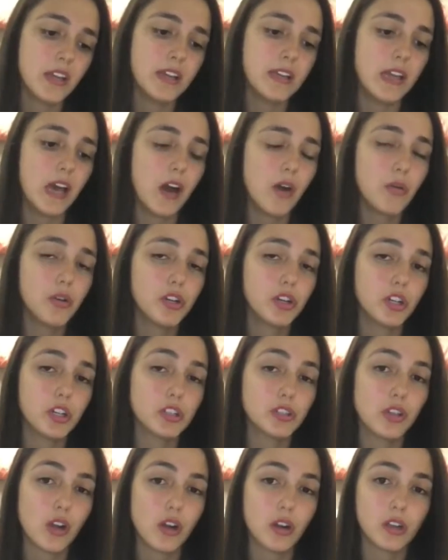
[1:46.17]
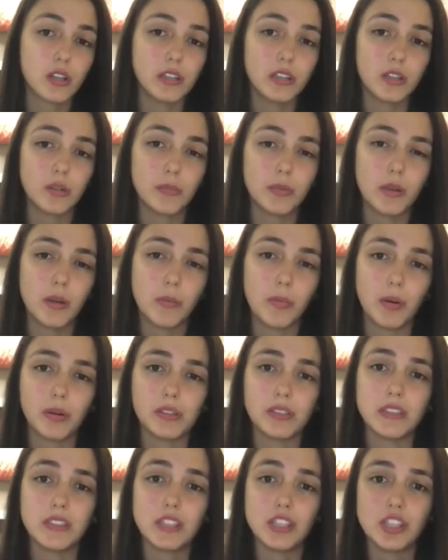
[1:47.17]
Now we're going to talk a little bit about
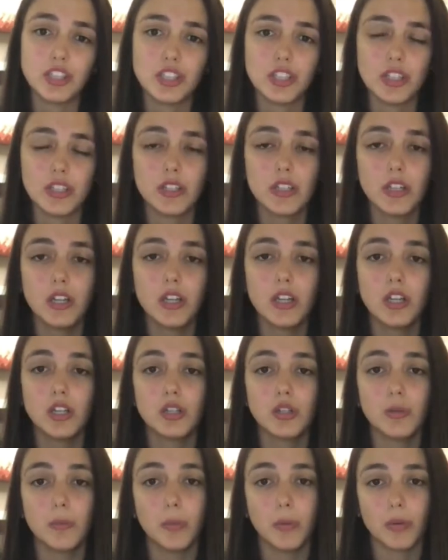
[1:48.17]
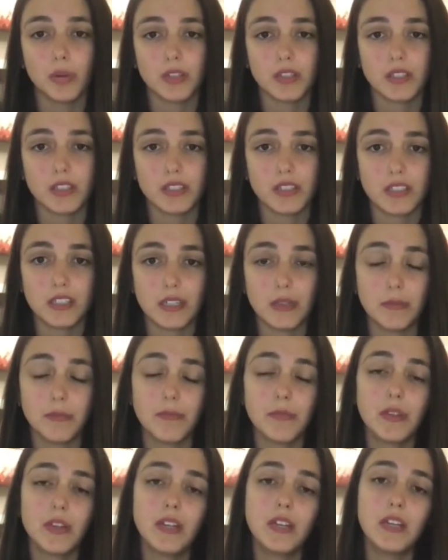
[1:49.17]
decision support system.
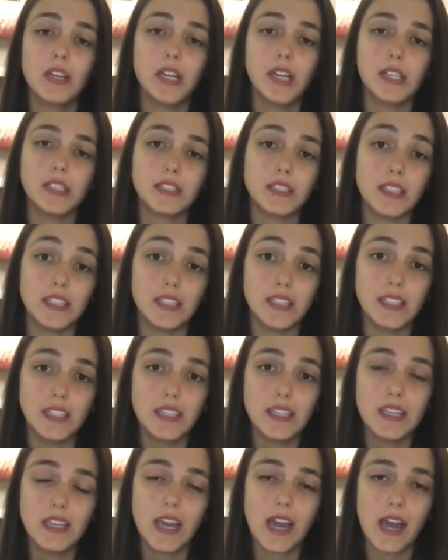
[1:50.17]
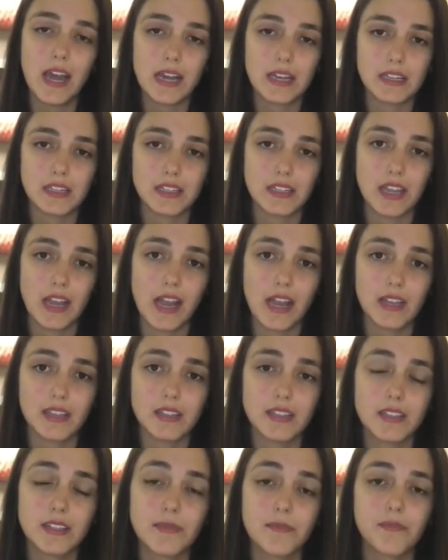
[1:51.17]
It's the
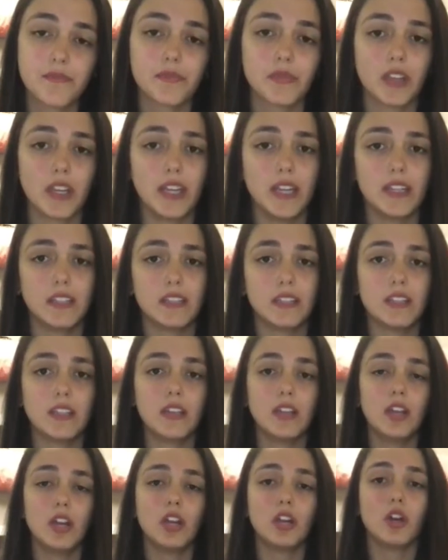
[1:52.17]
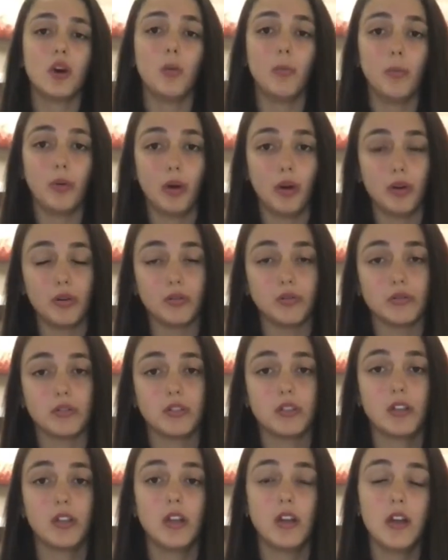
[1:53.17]
DSS. It's
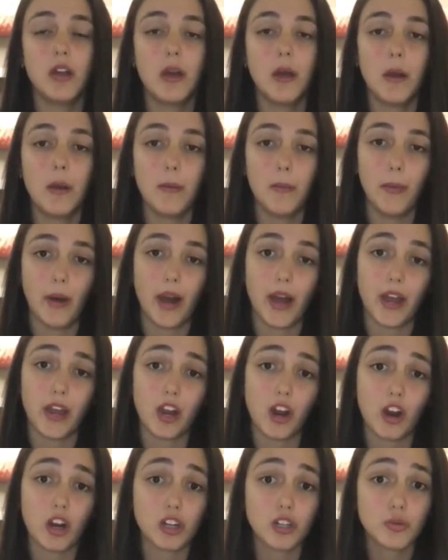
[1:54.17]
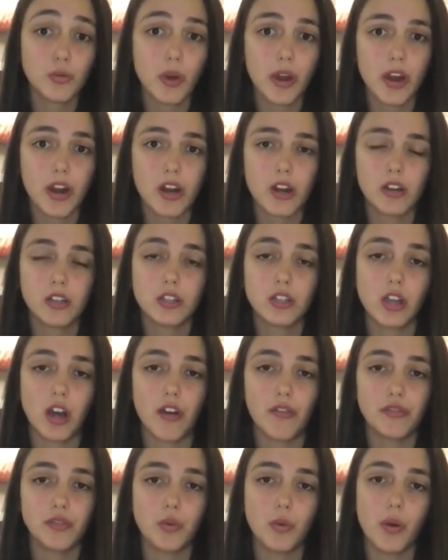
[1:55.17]
composed by hardware,
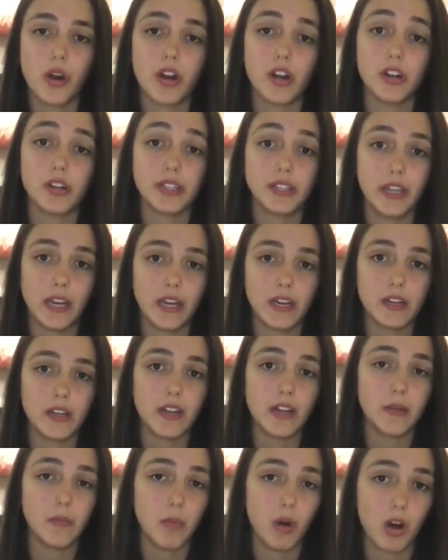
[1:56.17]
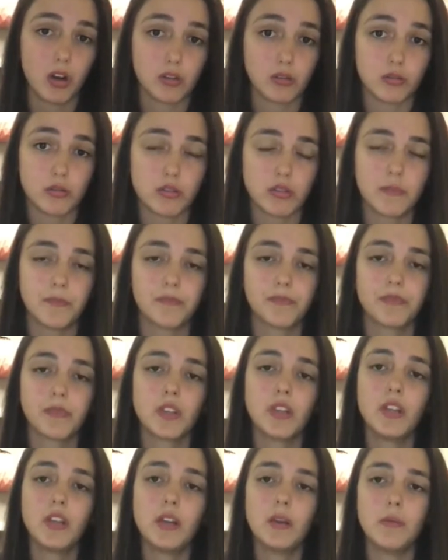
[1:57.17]
software, data, and models.
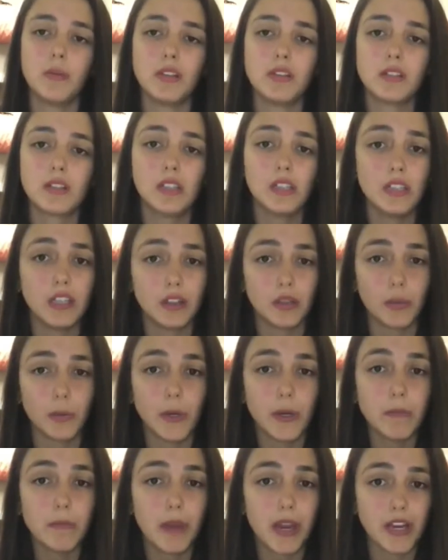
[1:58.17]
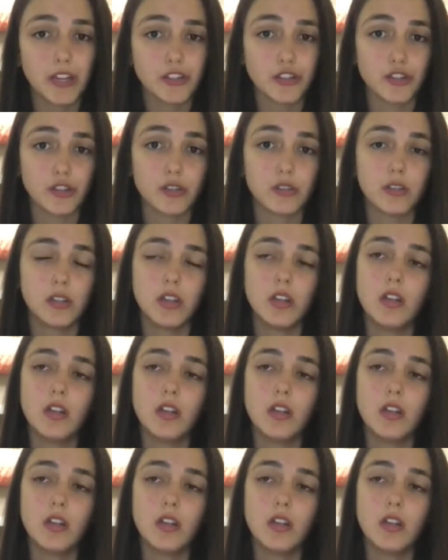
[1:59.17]
Basically, the three major